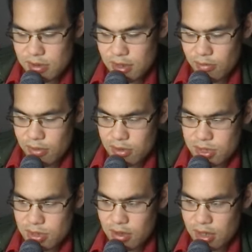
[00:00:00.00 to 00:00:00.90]

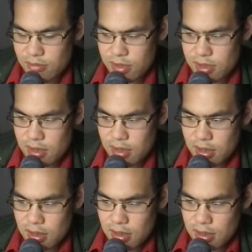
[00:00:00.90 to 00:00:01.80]
capitalist economy.
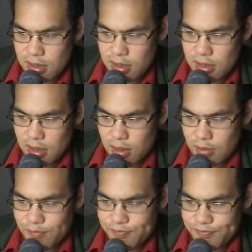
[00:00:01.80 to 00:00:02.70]

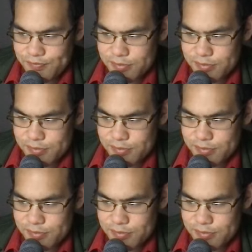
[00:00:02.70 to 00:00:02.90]
Um,